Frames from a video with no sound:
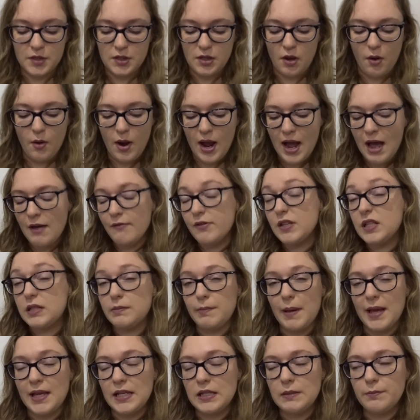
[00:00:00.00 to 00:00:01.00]
So I have a
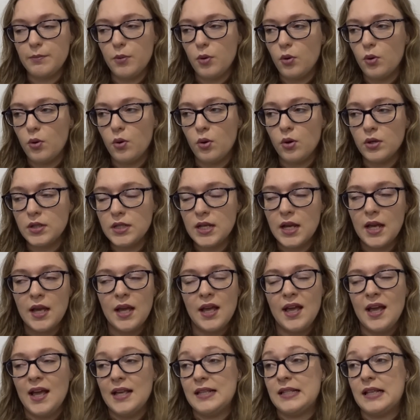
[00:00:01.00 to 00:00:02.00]
space board.
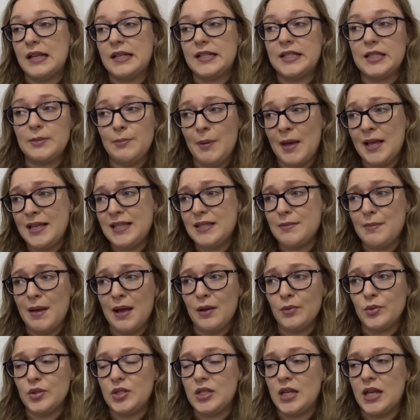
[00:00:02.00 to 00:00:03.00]
It's like Space
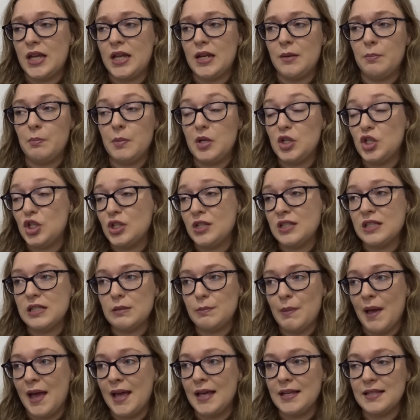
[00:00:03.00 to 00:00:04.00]
Mountain, Mission
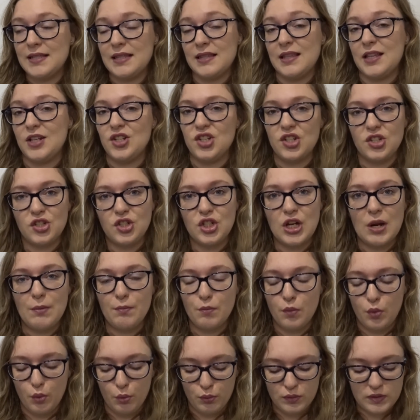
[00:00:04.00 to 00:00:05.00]
Space, and then just
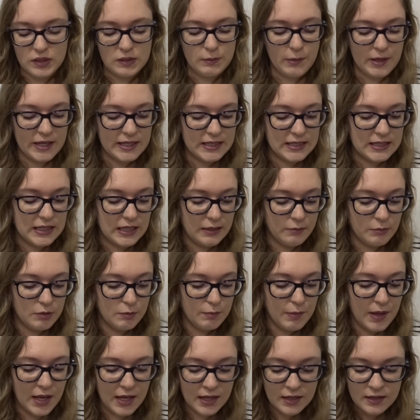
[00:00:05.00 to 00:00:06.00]
general space themed
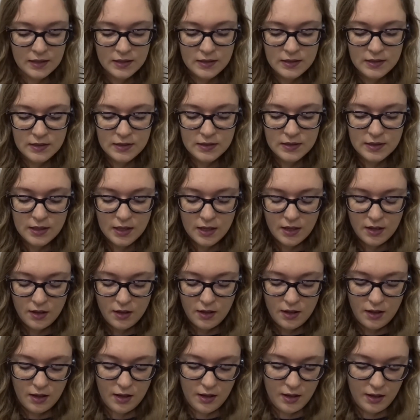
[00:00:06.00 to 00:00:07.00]
pins.
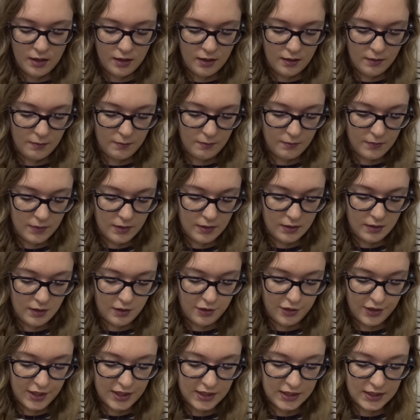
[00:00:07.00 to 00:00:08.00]
I
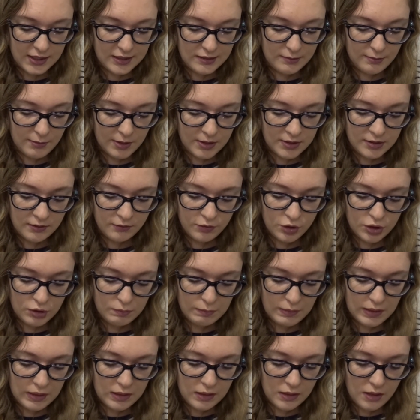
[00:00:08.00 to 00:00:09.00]
think this must have just
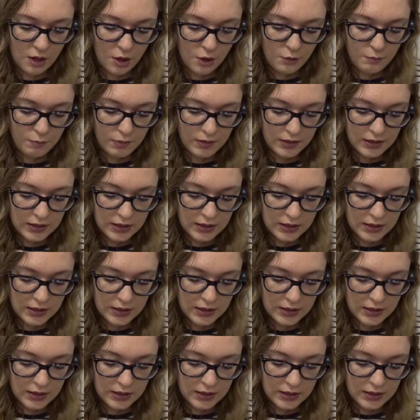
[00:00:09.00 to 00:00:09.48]
been an open